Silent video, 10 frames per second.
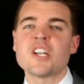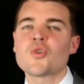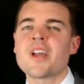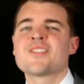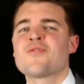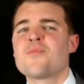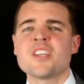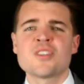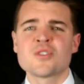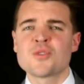
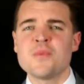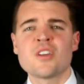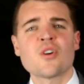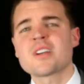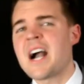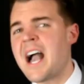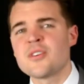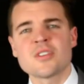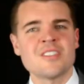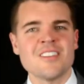transformational speaker
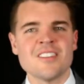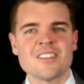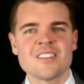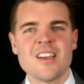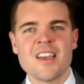Kyle Cease.